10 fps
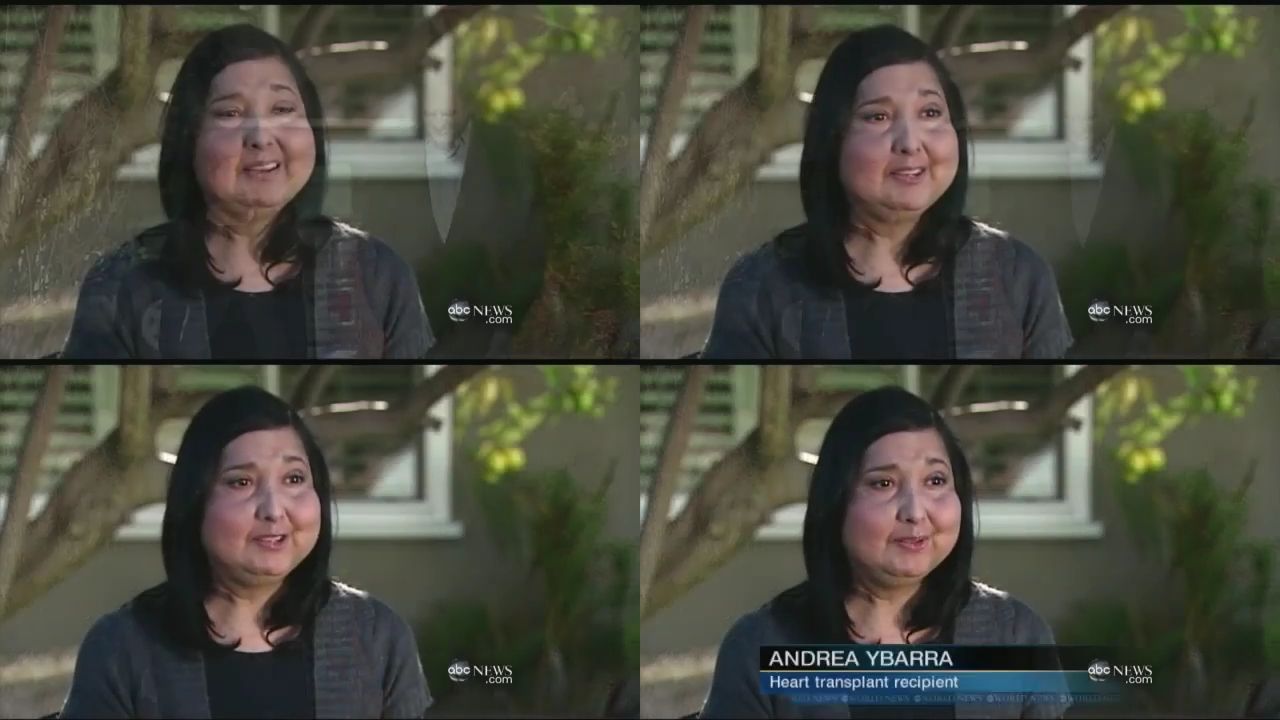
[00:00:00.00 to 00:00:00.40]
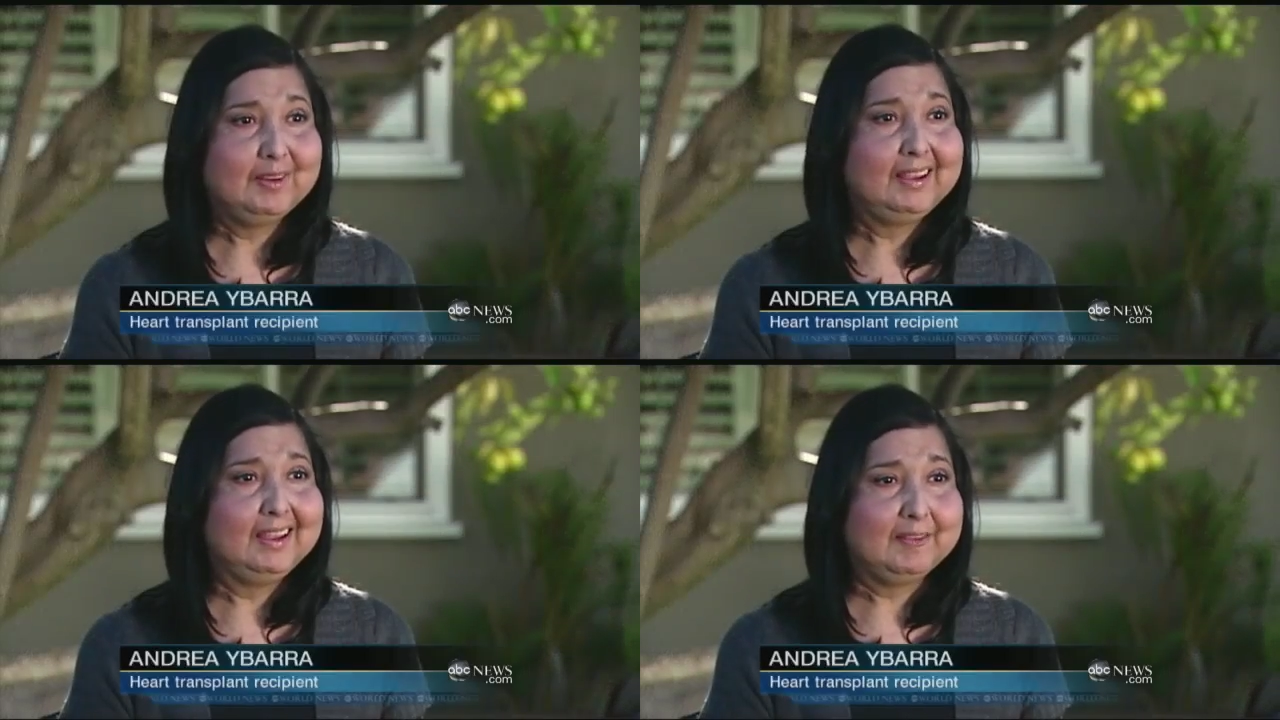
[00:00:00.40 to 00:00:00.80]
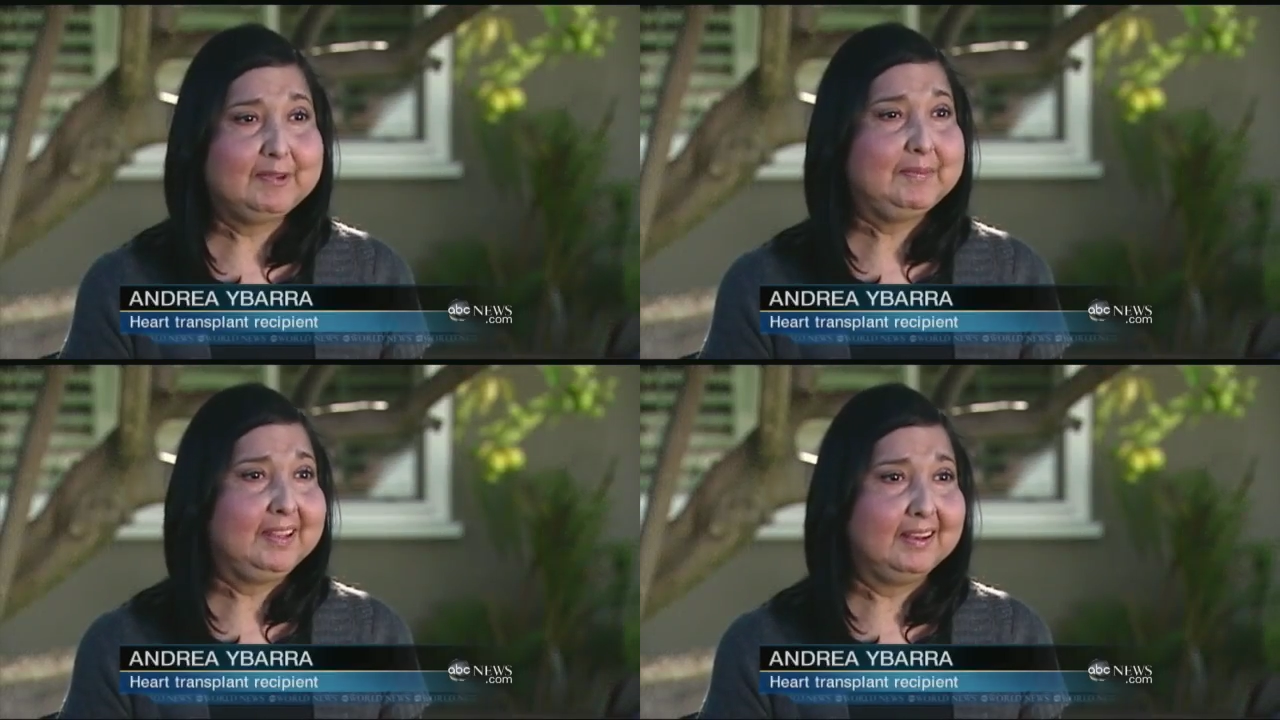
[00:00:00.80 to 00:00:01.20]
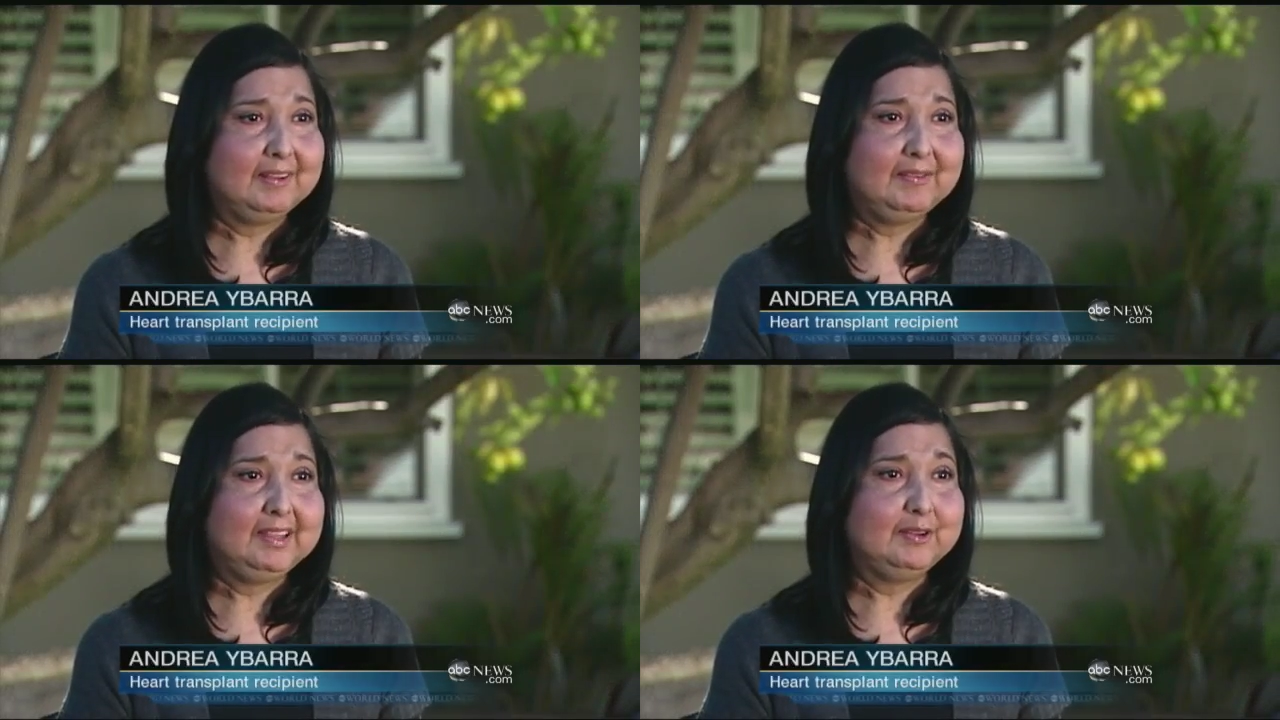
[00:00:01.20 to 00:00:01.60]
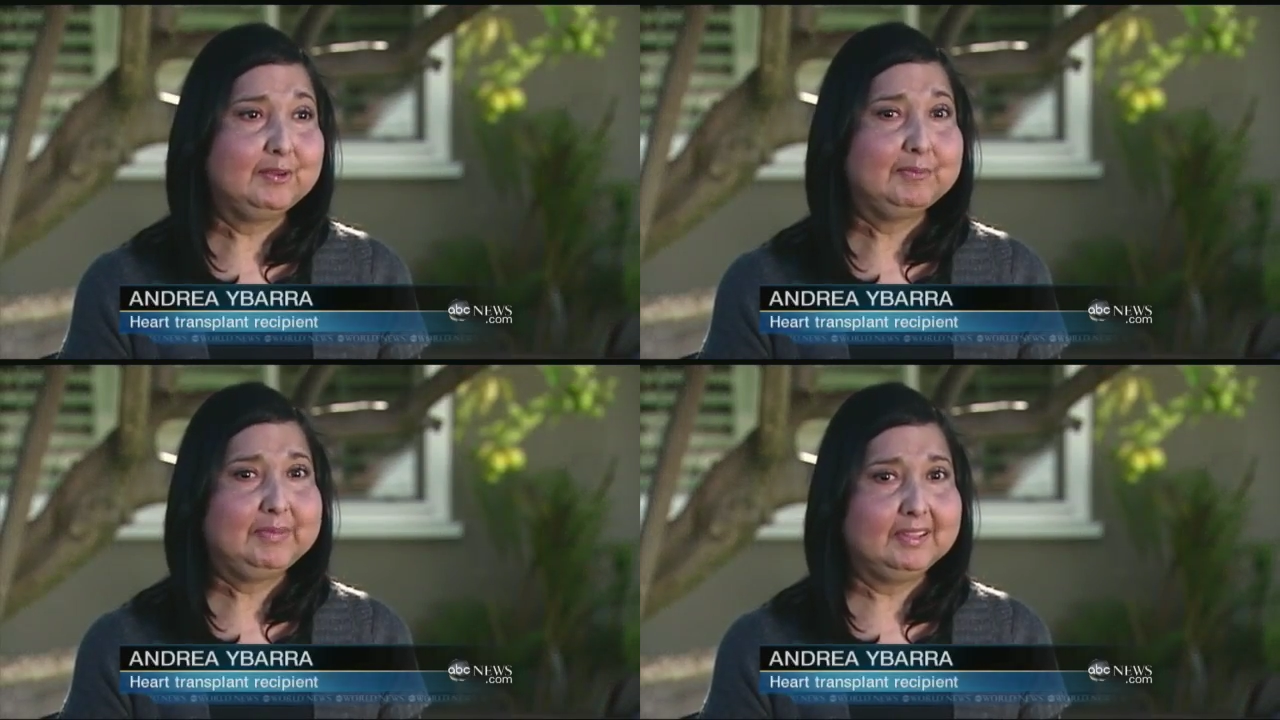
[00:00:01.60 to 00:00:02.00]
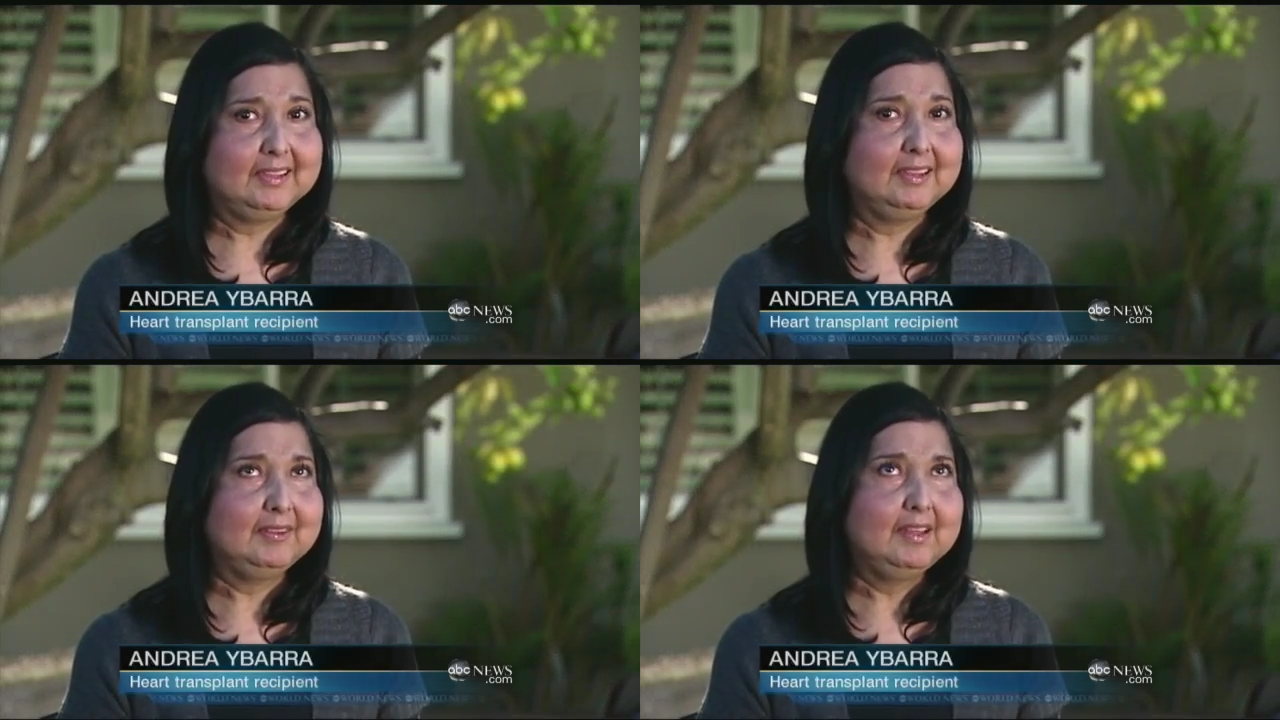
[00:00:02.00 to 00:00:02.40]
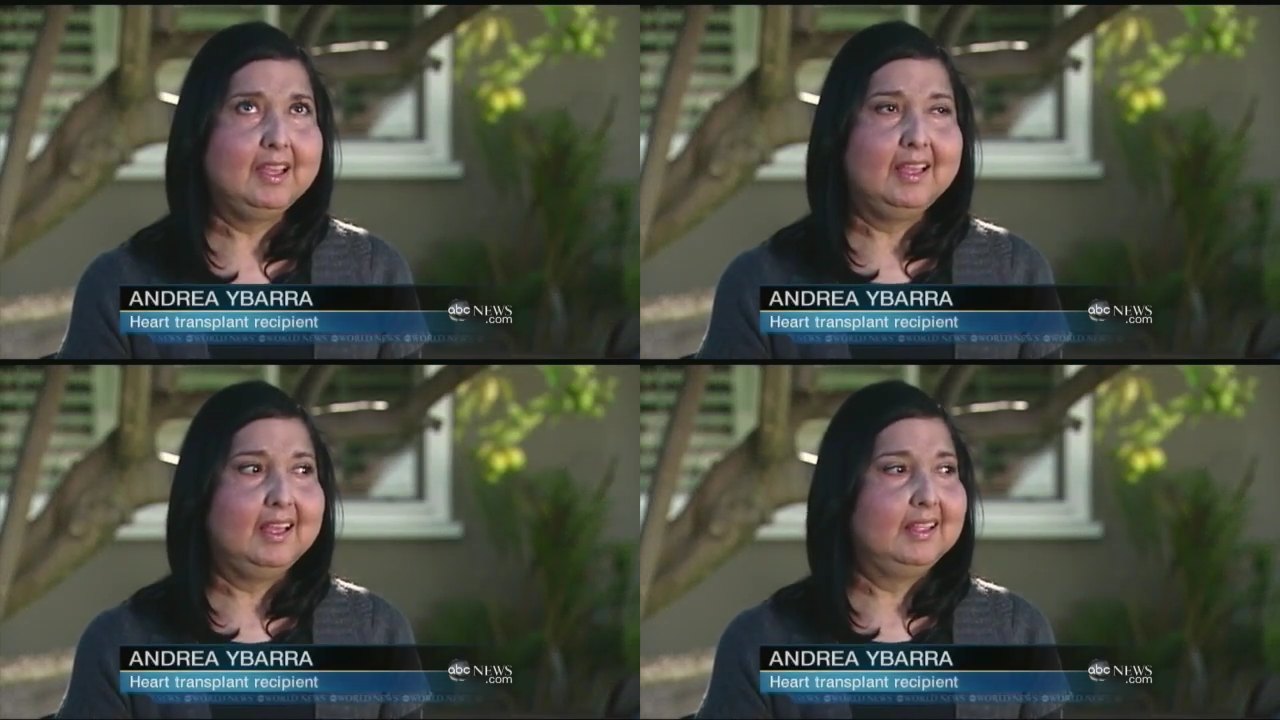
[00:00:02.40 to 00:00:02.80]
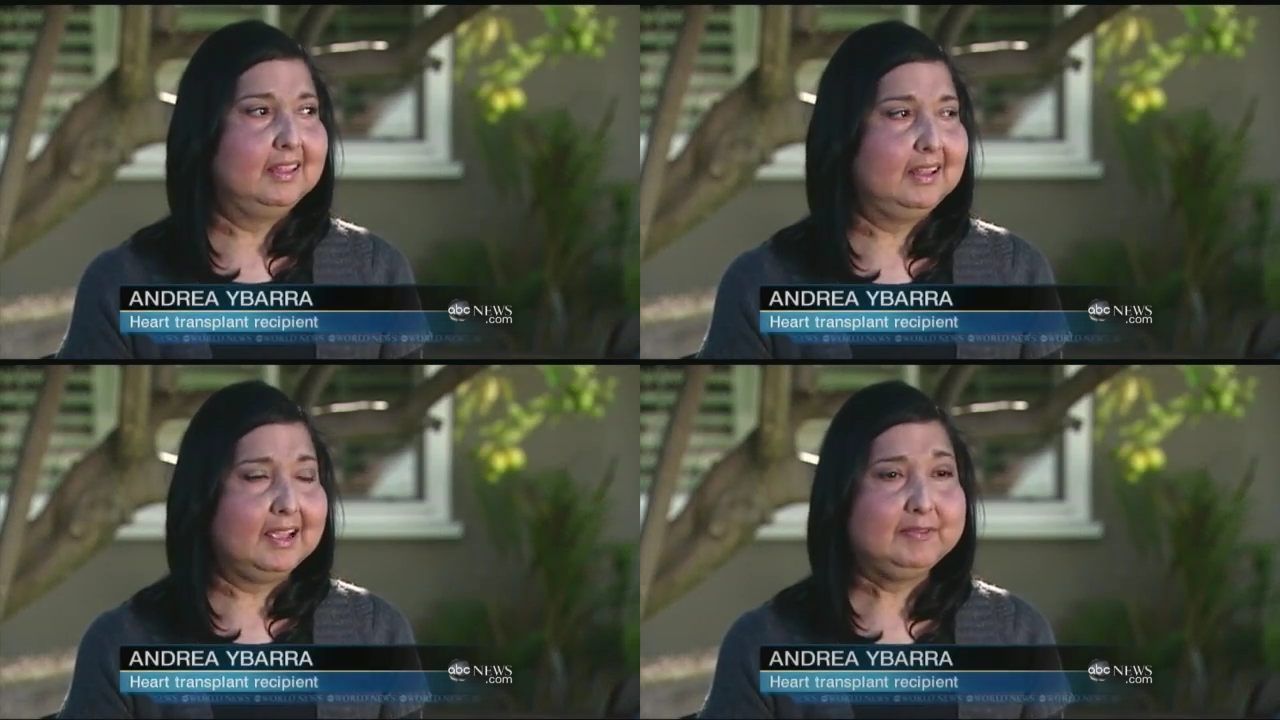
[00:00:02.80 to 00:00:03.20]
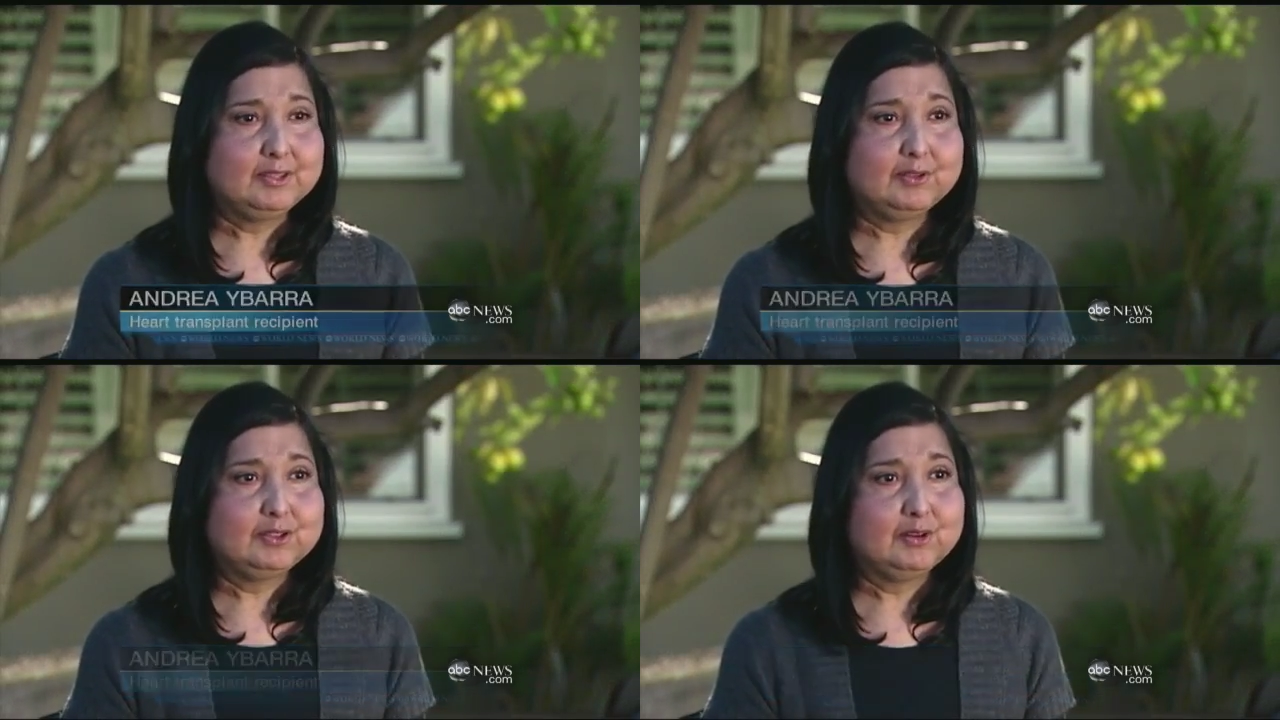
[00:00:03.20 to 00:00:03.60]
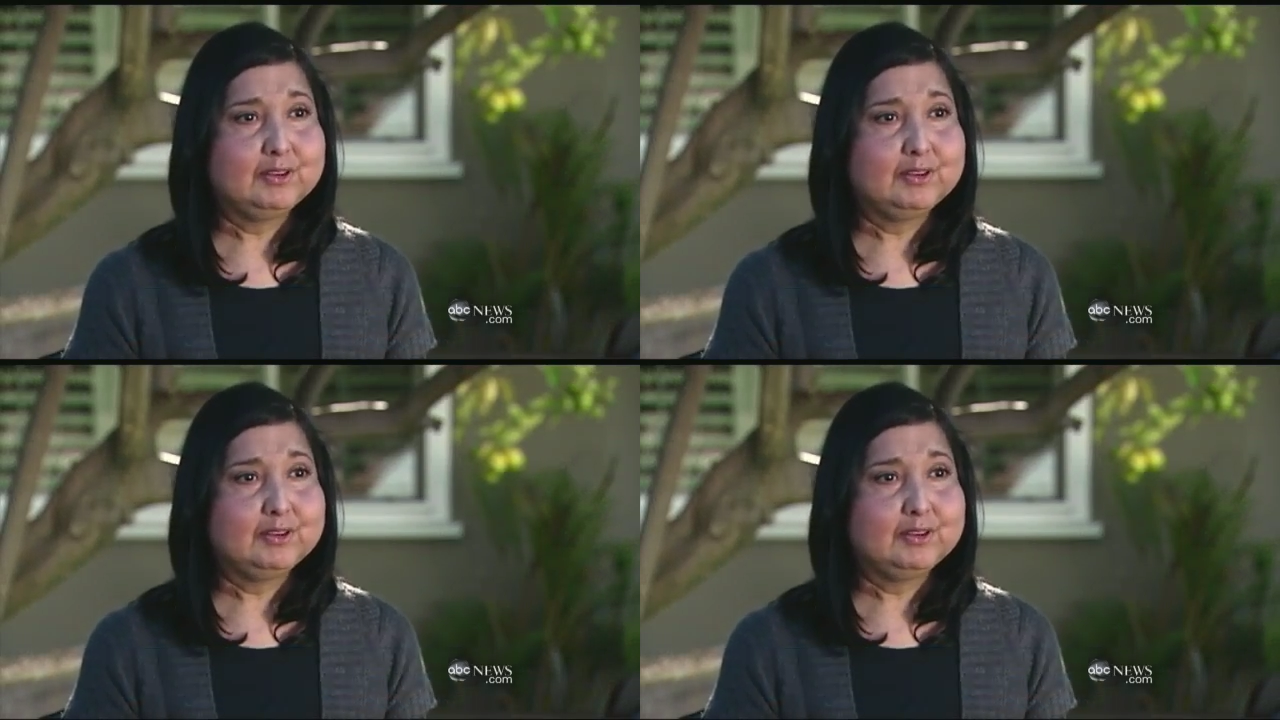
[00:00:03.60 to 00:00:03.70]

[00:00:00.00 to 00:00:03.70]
out and enjoy every minute of it. You don't believe that life is so